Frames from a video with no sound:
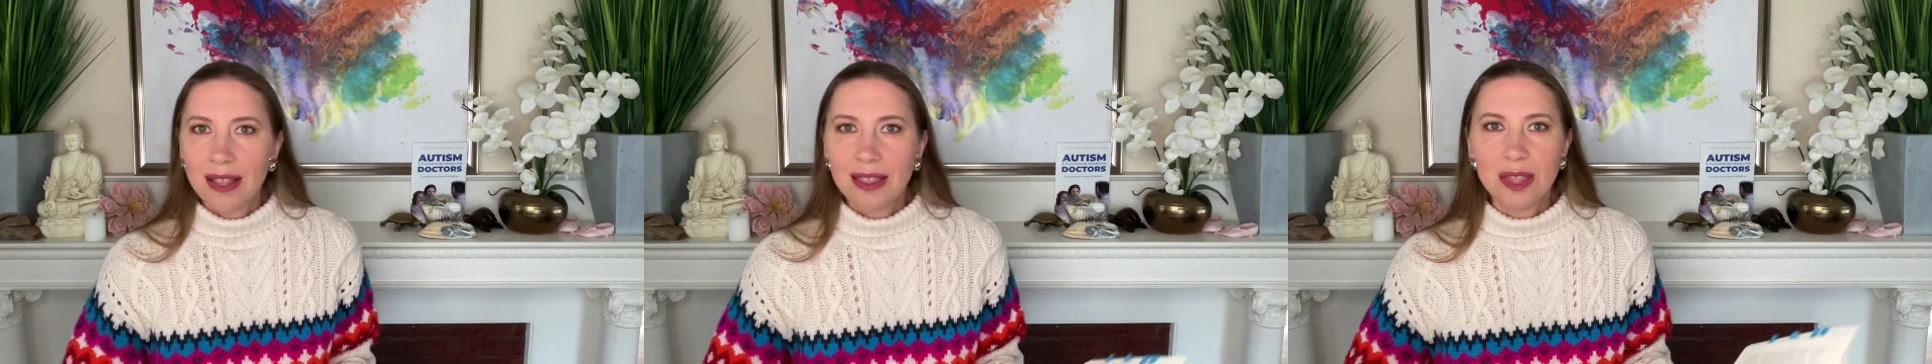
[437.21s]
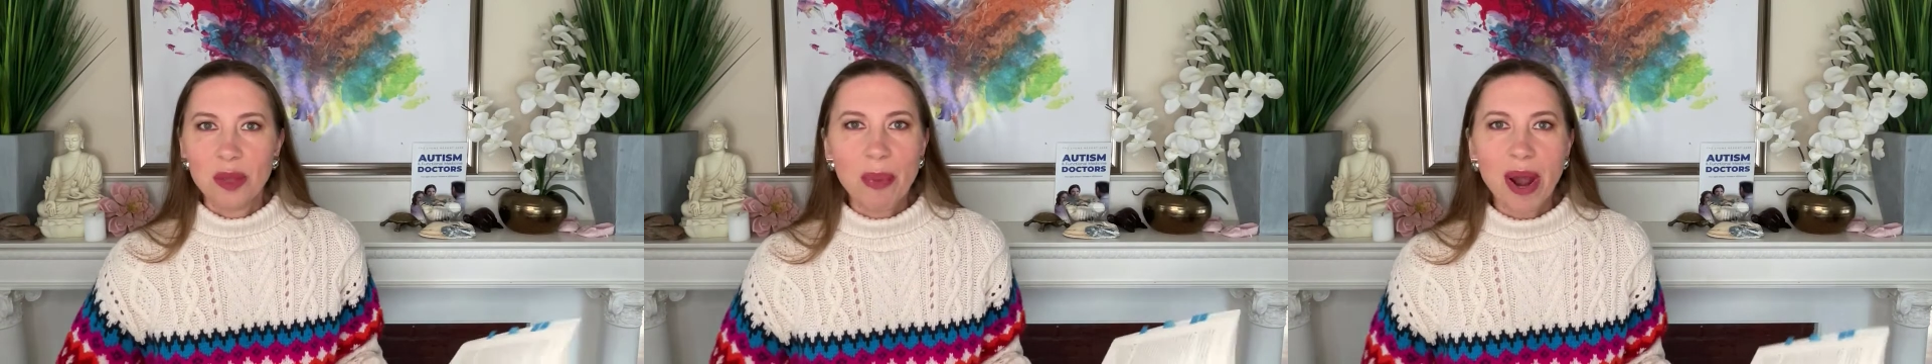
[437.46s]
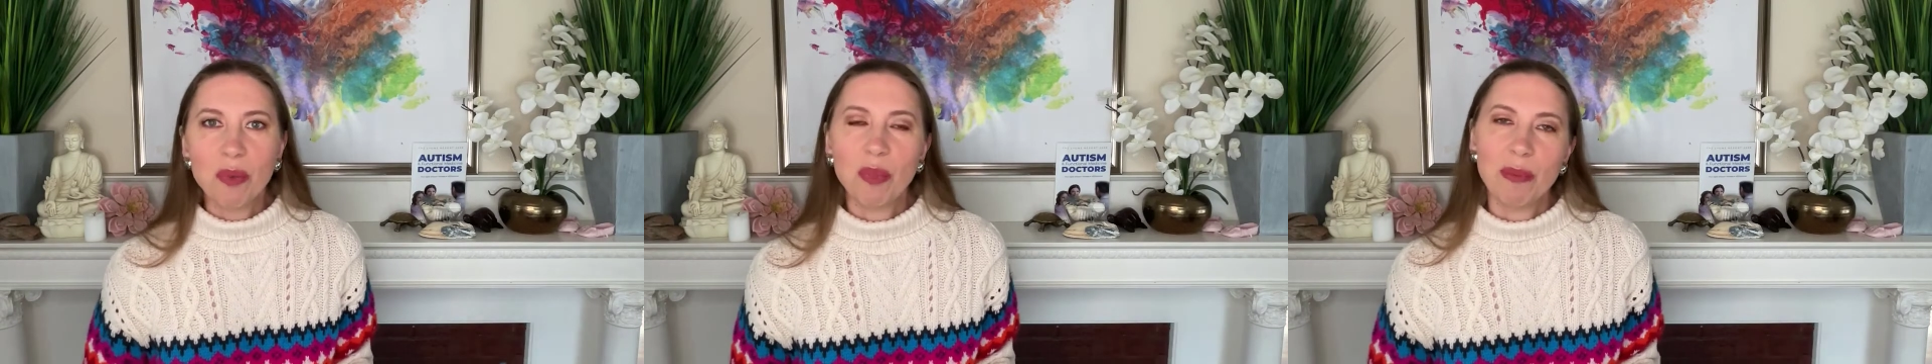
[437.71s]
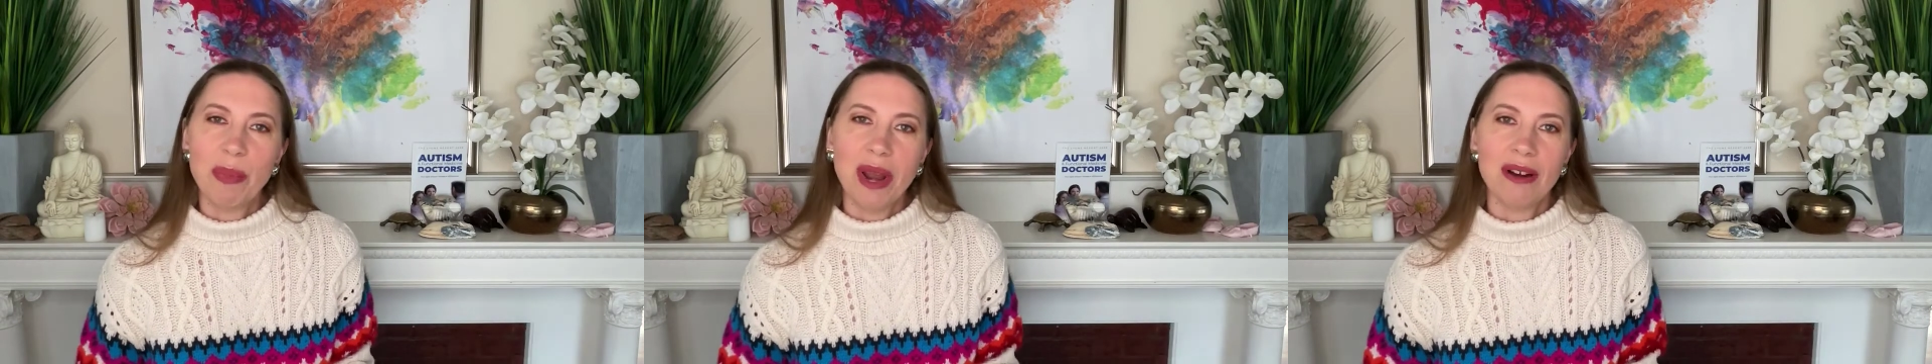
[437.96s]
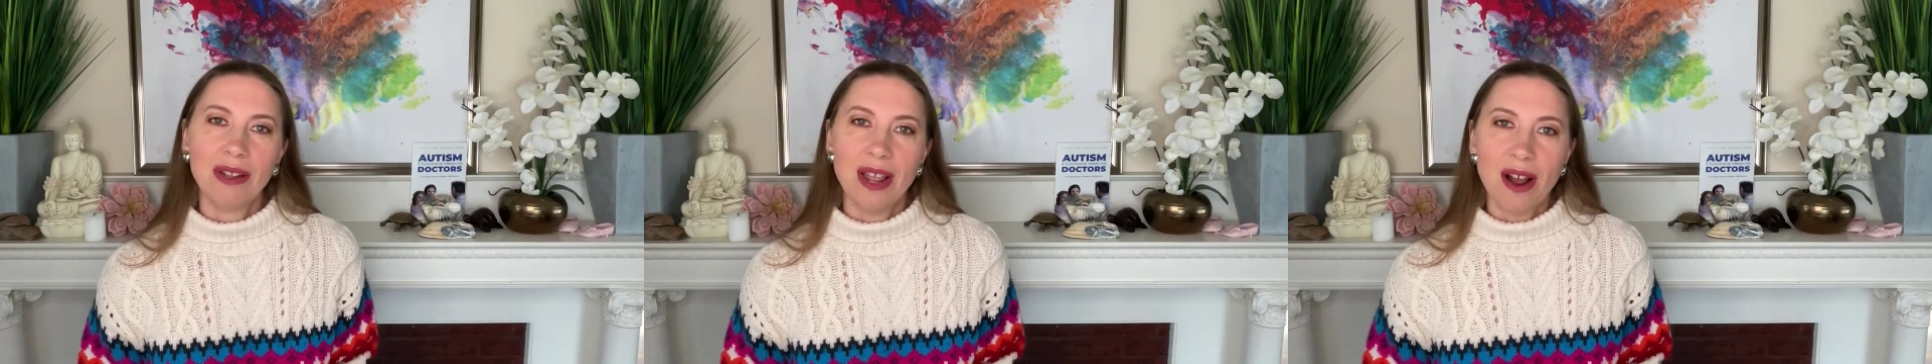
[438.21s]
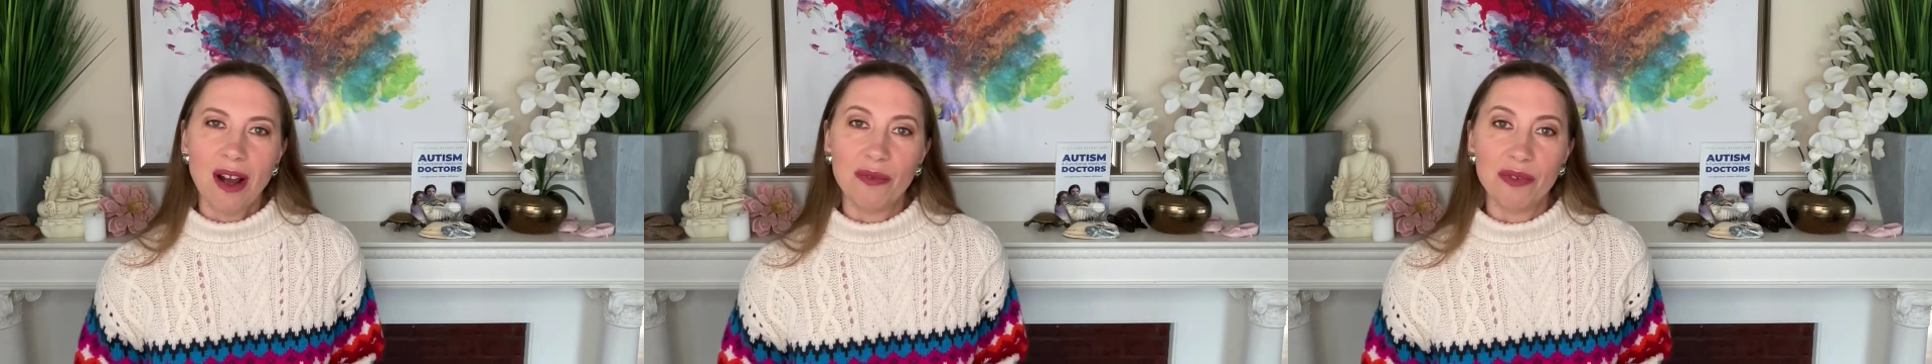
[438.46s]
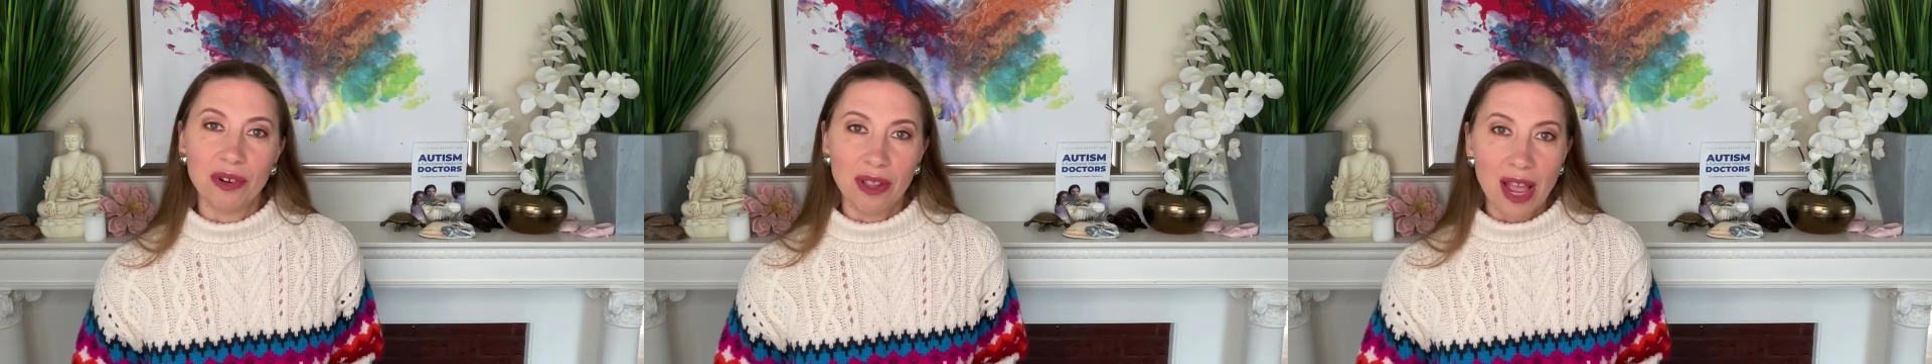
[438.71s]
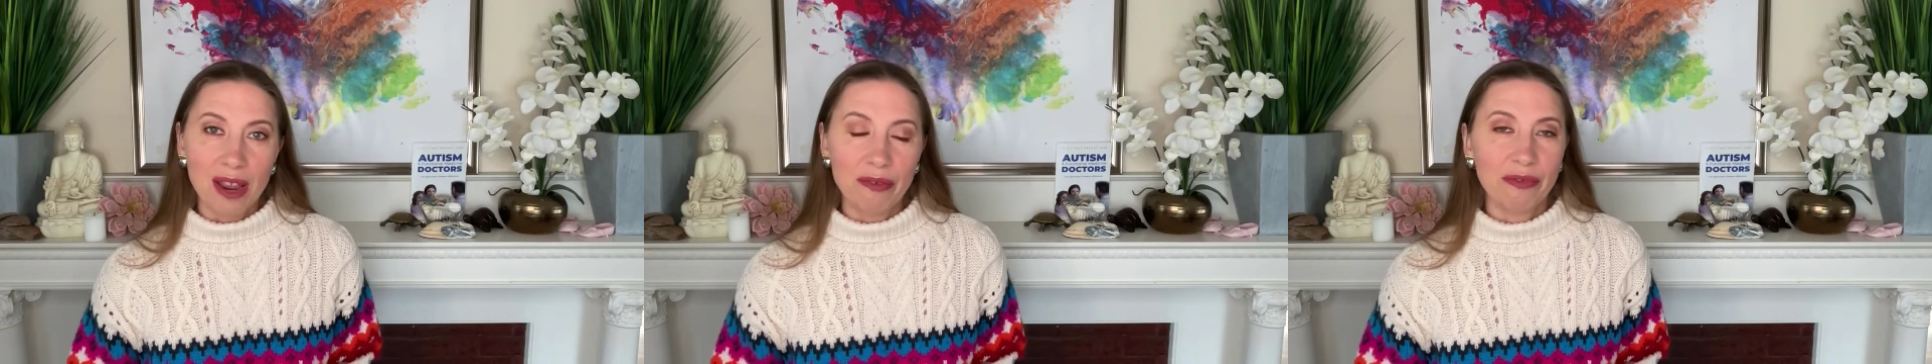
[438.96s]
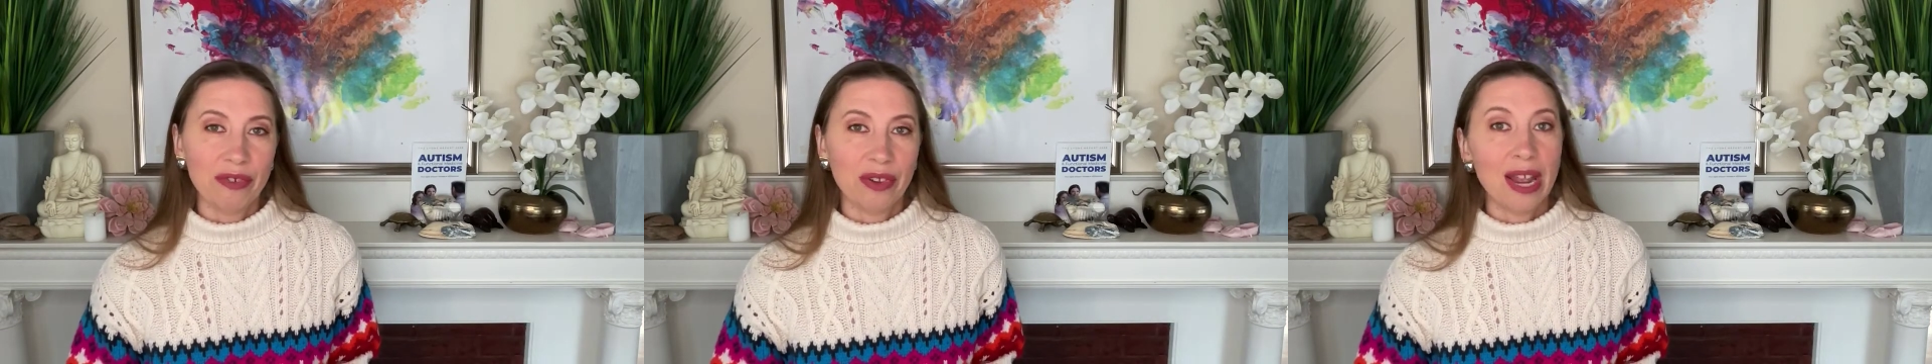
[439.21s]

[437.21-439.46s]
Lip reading: the better prepared they are for life.